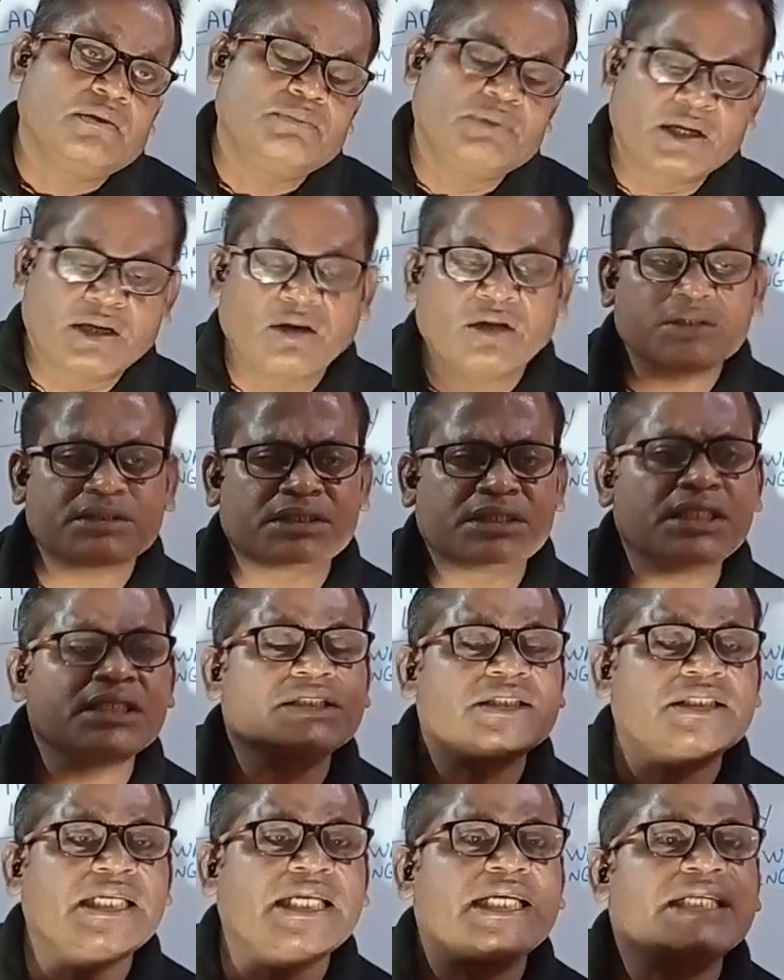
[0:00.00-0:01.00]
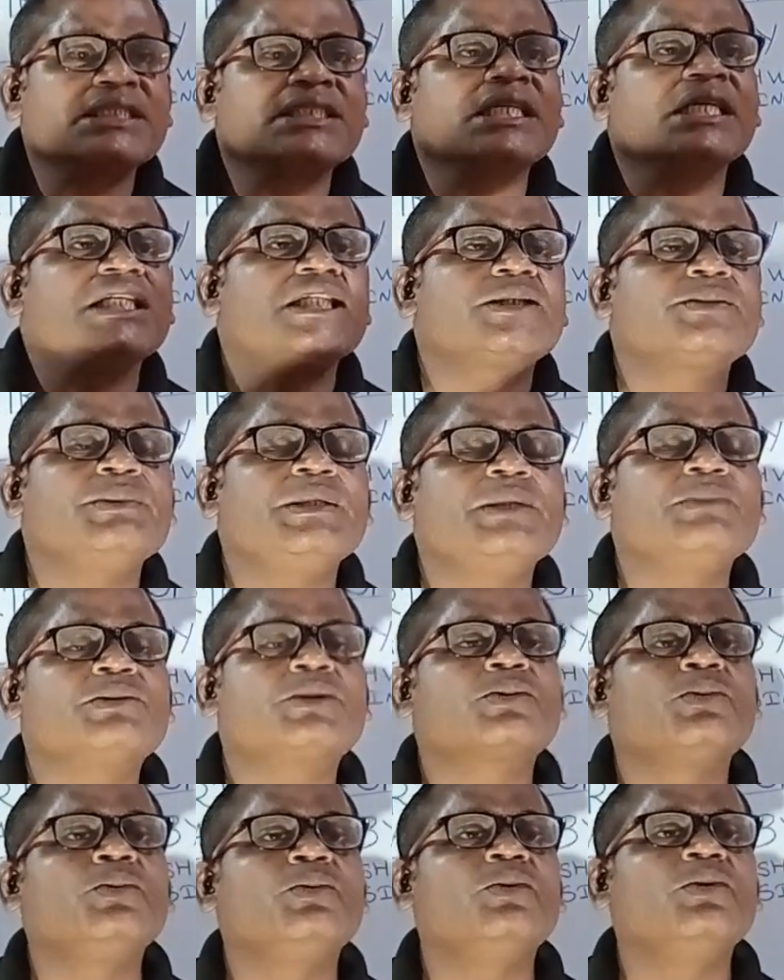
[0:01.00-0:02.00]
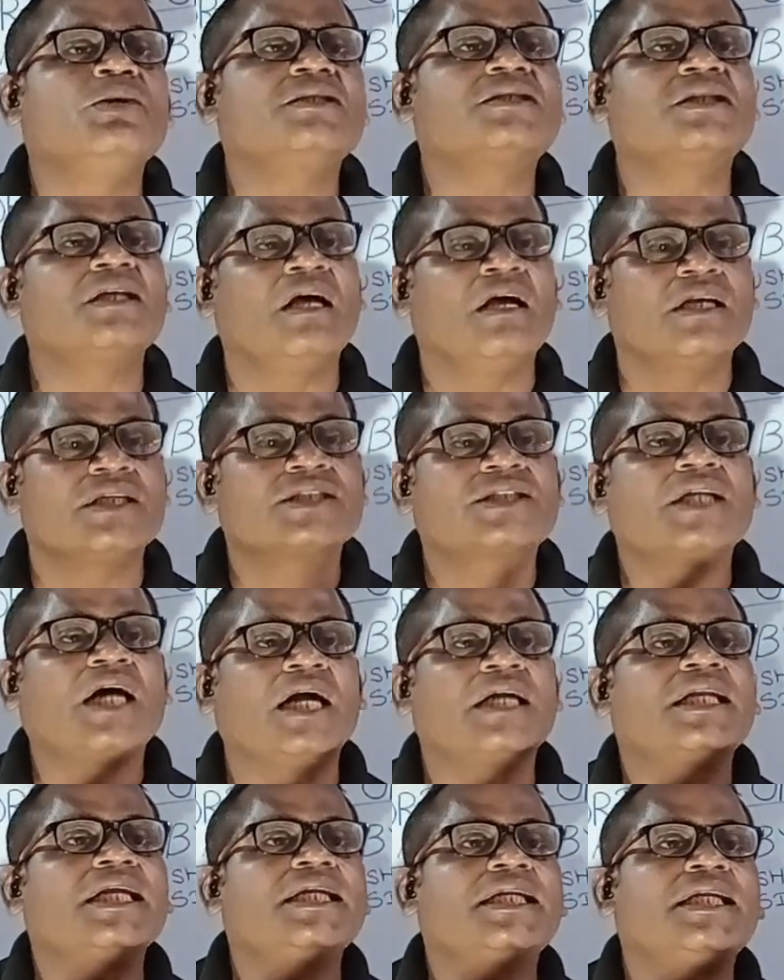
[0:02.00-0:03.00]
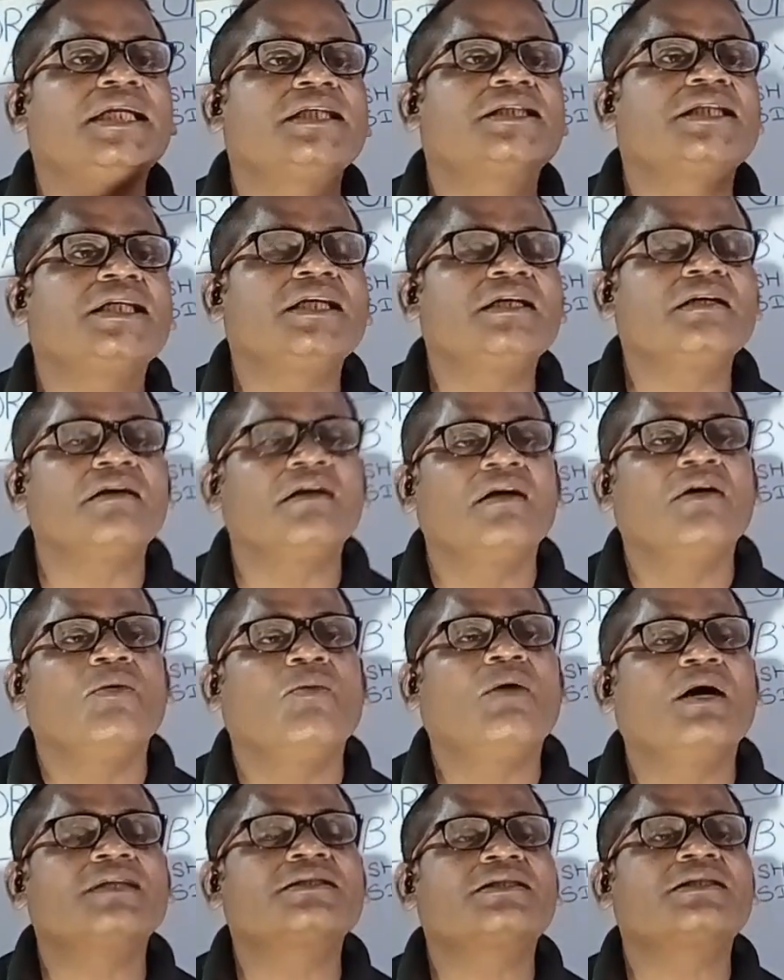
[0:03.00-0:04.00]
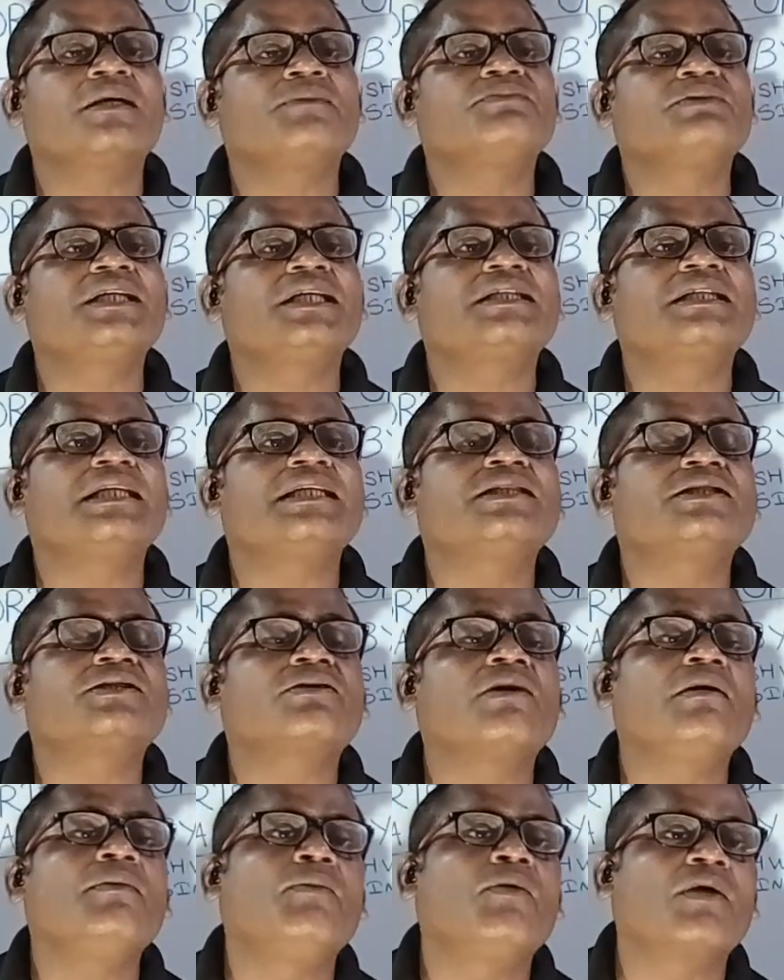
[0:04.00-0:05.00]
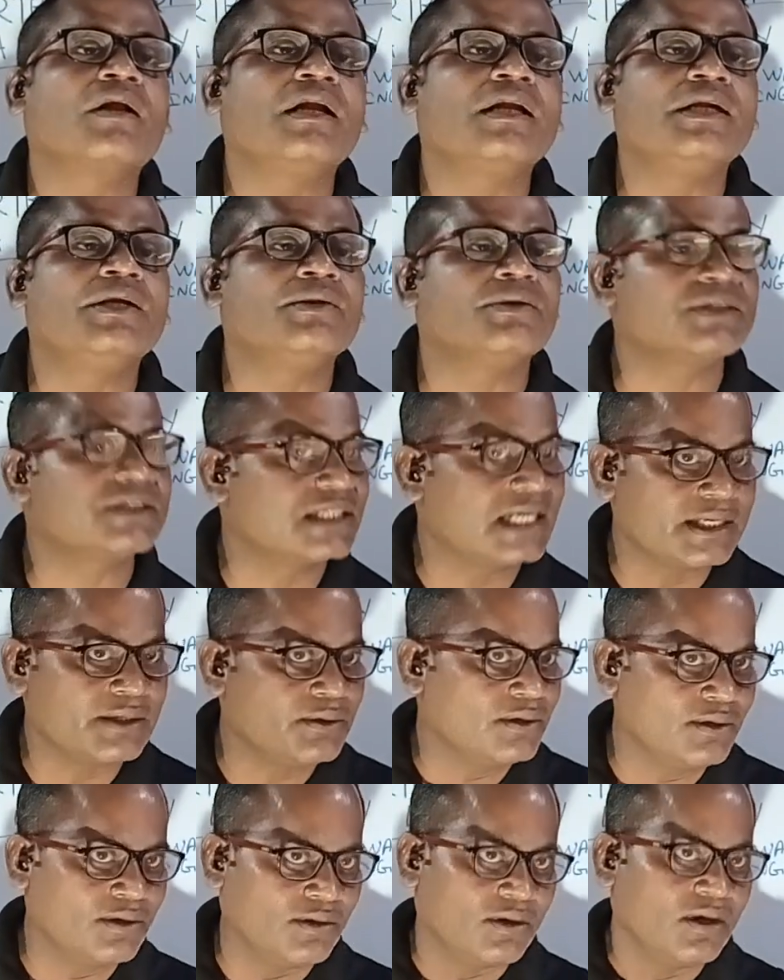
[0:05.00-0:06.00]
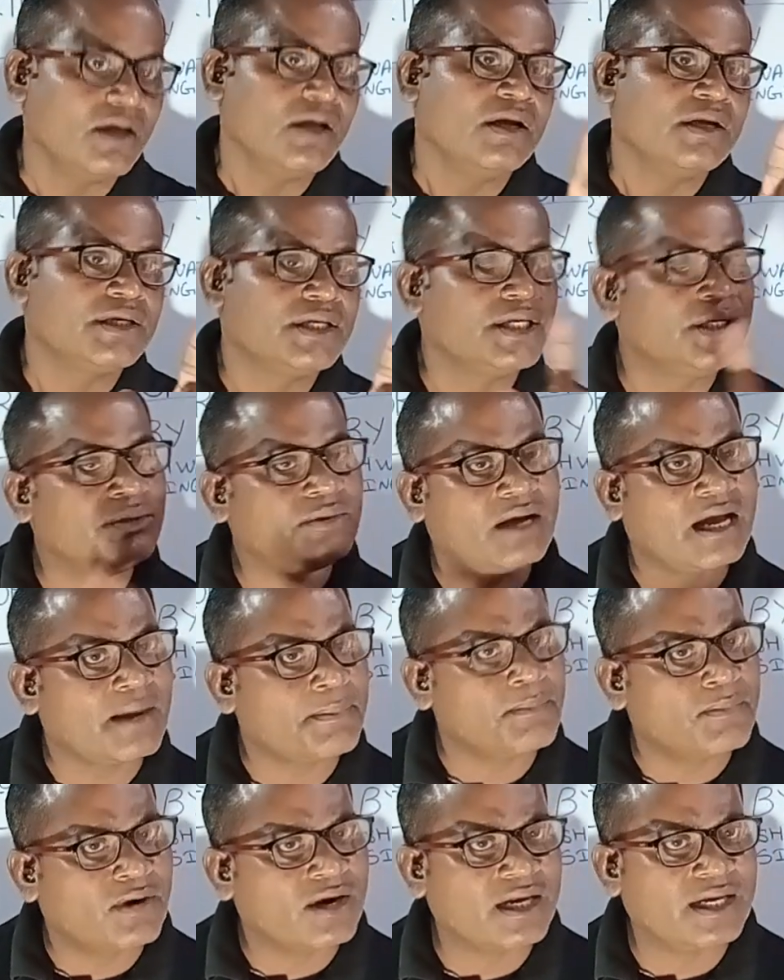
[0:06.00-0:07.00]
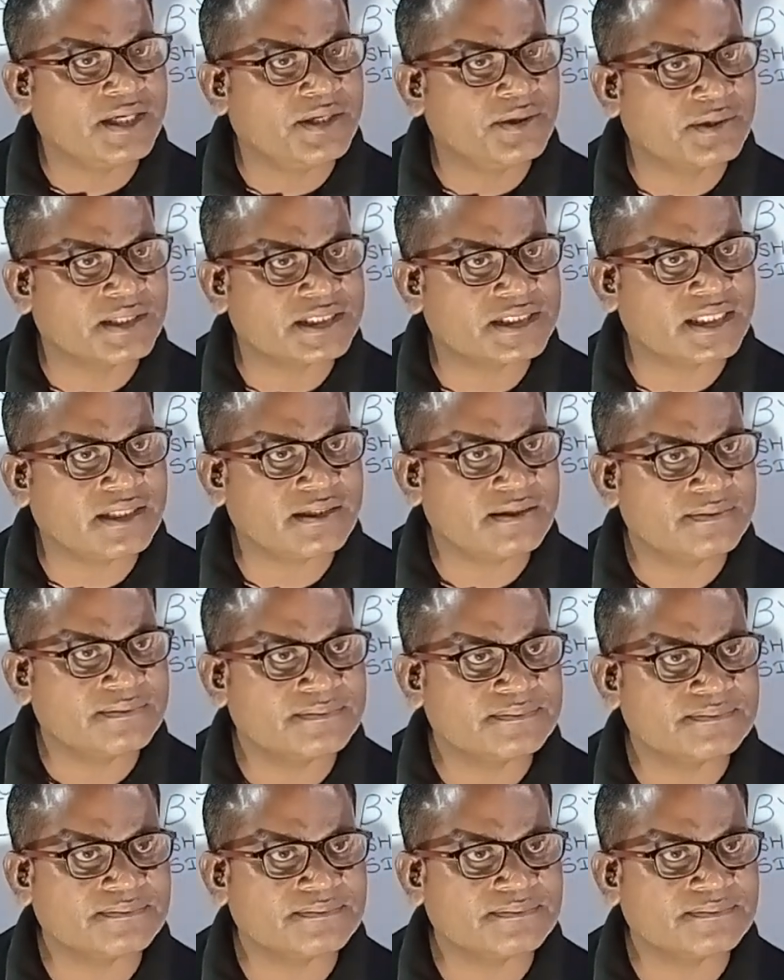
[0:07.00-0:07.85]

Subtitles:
Because these days, English medium schools started teaching one subject that is called moral education. I don't know. Did you have moral education?